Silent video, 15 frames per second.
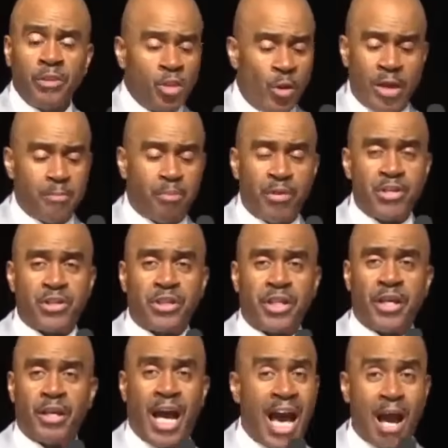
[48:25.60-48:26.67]
You ain't preaching
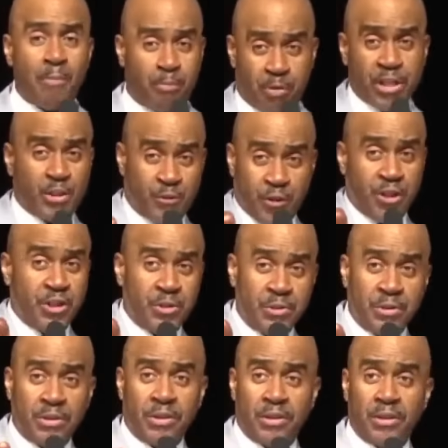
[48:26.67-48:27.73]
here. I'll preach for you,
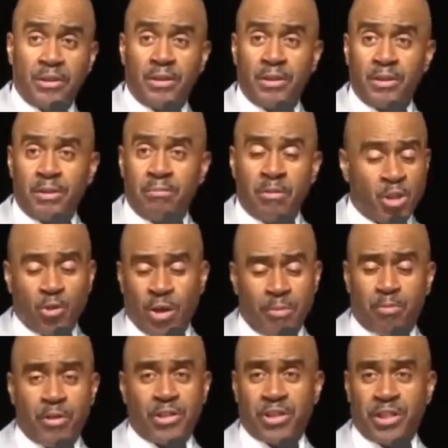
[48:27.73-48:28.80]
but you ain't
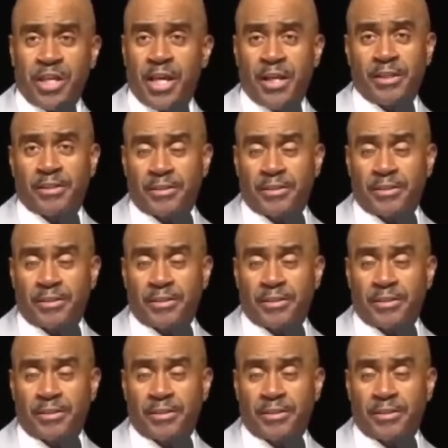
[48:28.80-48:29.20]
preaching here.